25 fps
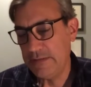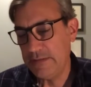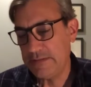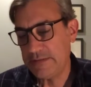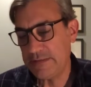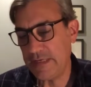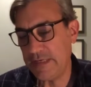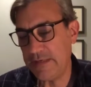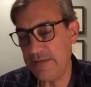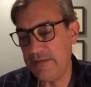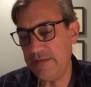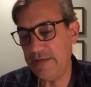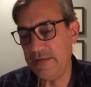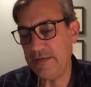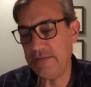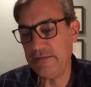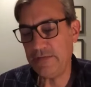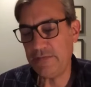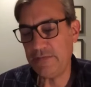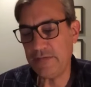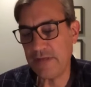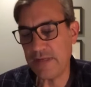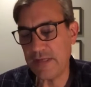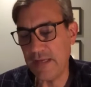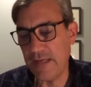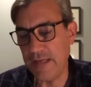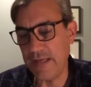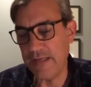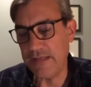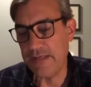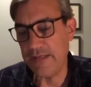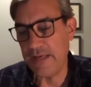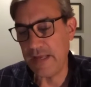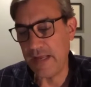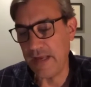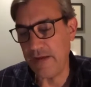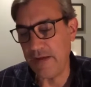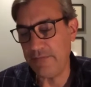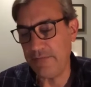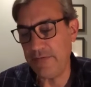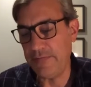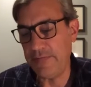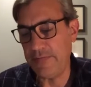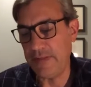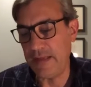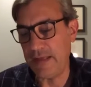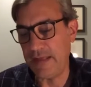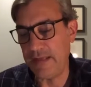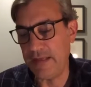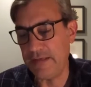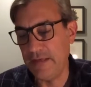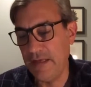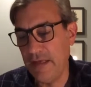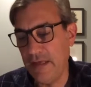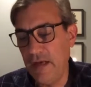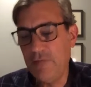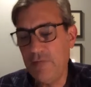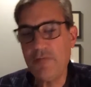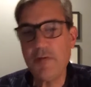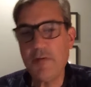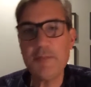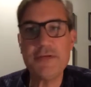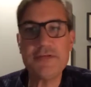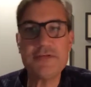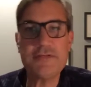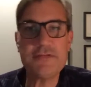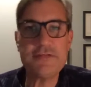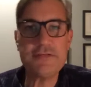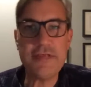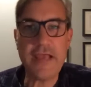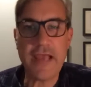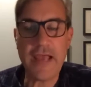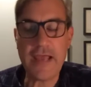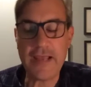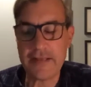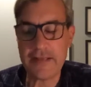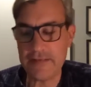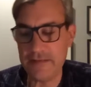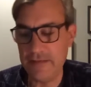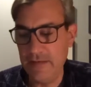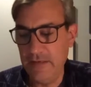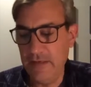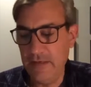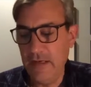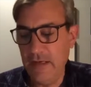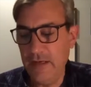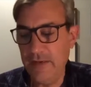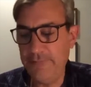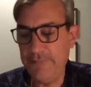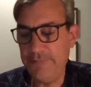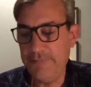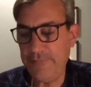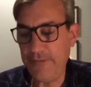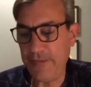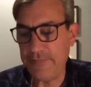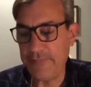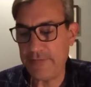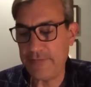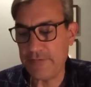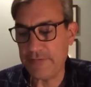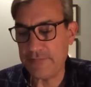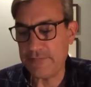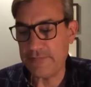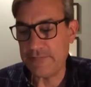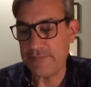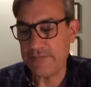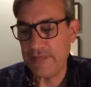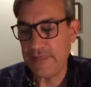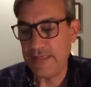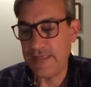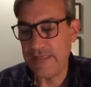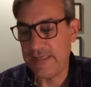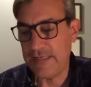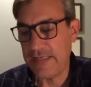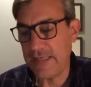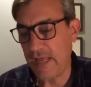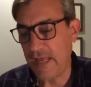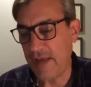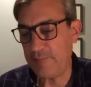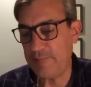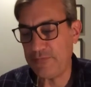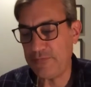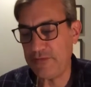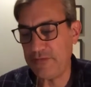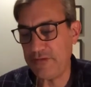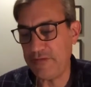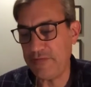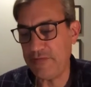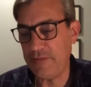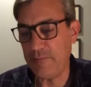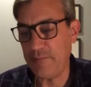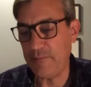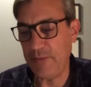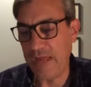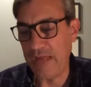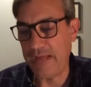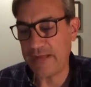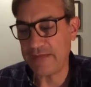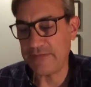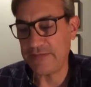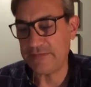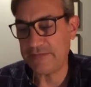tending to the gun now and then from a sack of feathers he kept in the back